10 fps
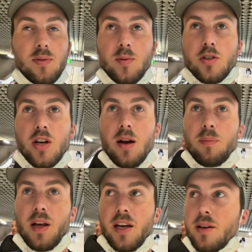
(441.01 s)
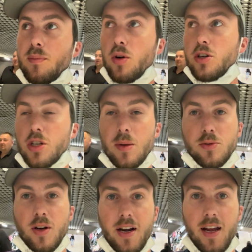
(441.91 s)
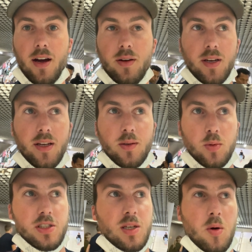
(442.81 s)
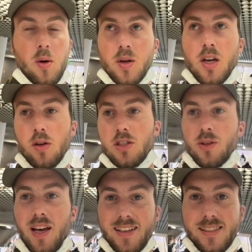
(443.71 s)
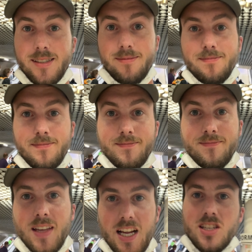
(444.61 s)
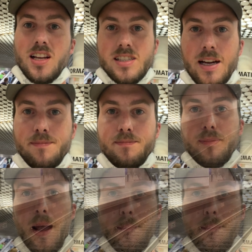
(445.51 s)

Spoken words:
We're trying to plan more trips right now, and we'll see where we go to next. Catch you next time. Bye.